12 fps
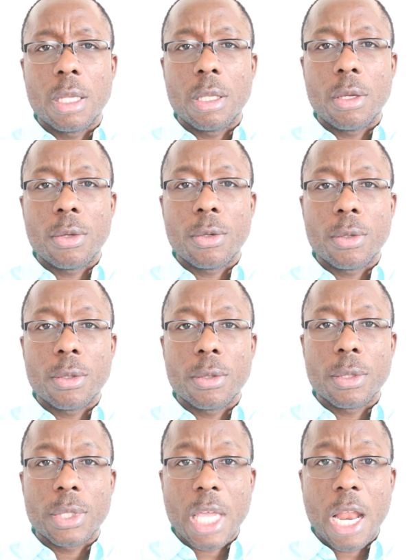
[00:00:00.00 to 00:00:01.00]
the
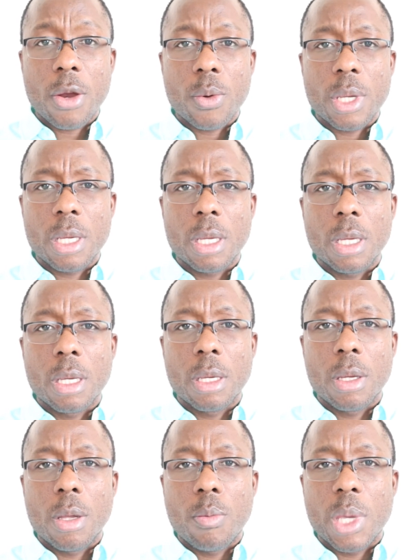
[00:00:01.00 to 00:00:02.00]
salary
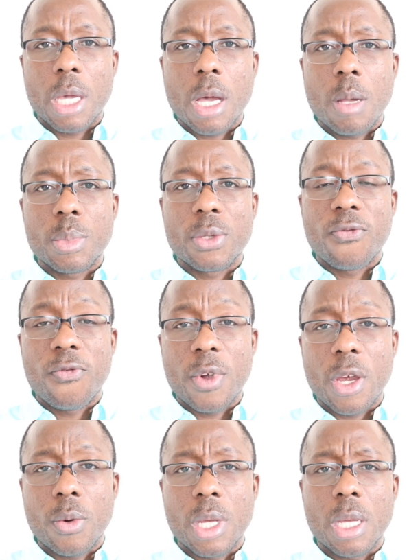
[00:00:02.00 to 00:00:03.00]
becomes
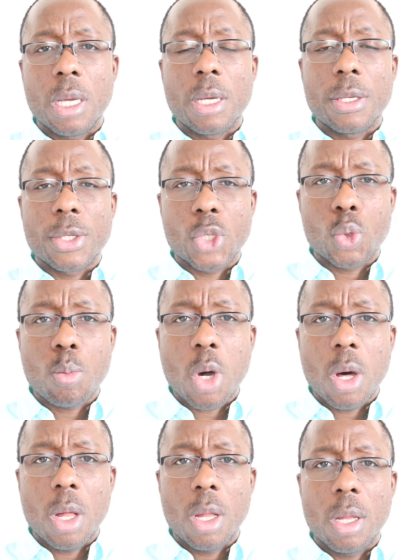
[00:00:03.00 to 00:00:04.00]
very
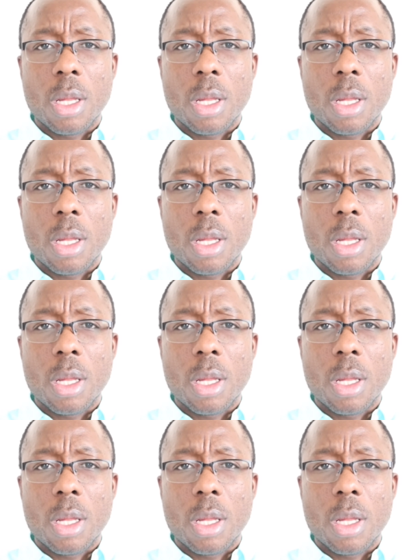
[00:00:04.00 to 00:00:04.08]
small.